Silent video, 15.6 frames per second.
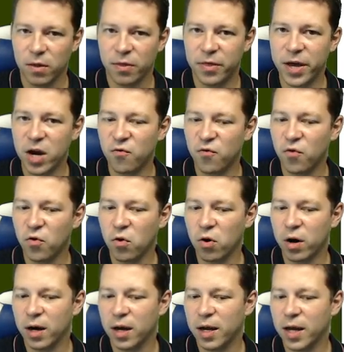
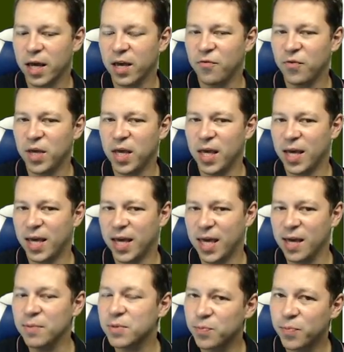Therefore, if he
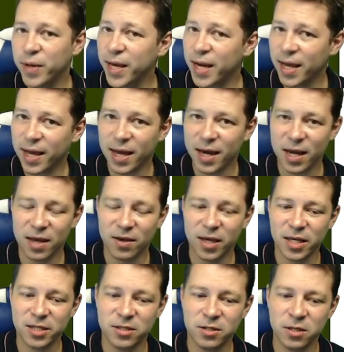keeps bidding and
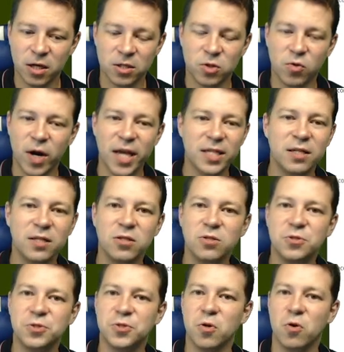he's not raising
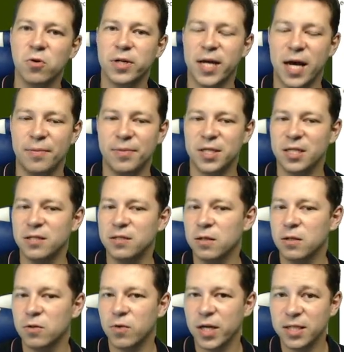to 4 diamonds, he's
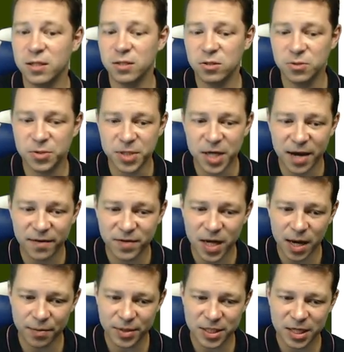not raising to 5
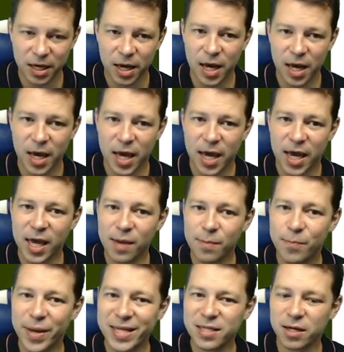diamonds, he
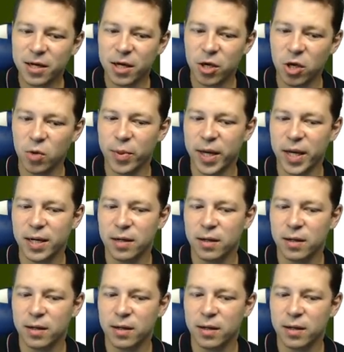bids a Q bid.